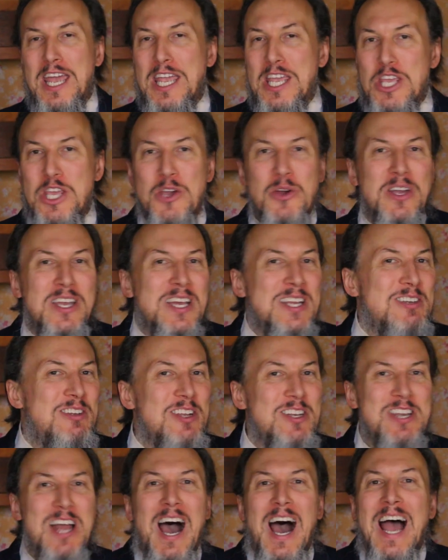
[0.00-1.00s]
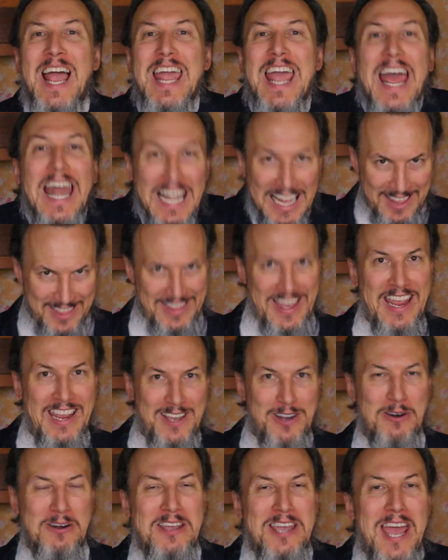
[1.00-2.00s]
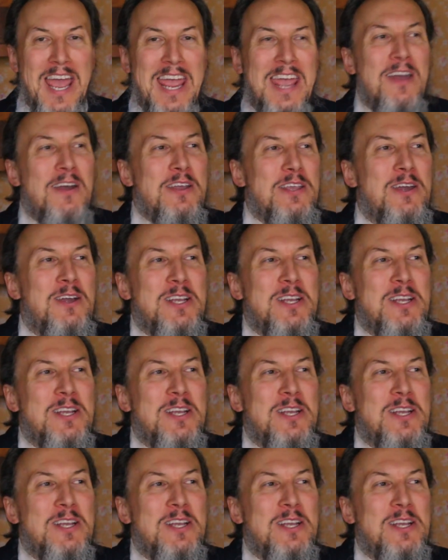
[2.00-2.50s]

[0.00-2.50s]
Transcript: you can deny anything, okay?